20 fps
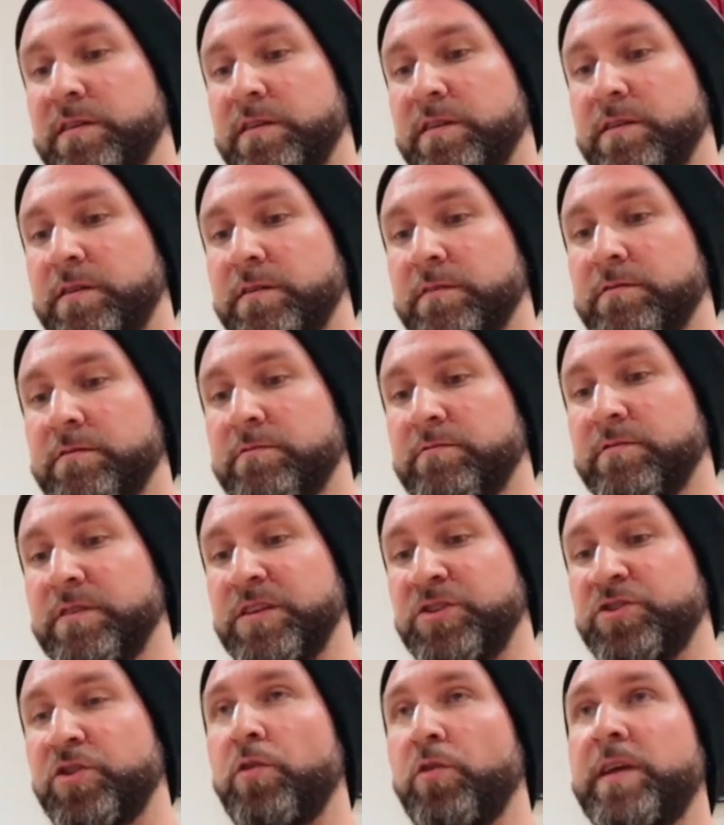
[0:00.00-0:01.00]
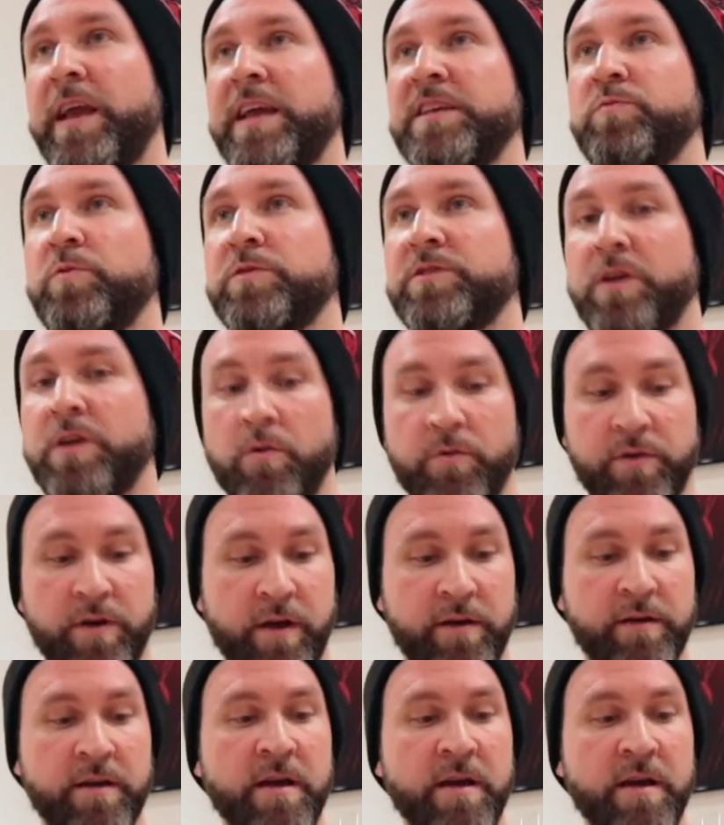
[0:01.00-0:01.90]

you know, really showcase what's going on.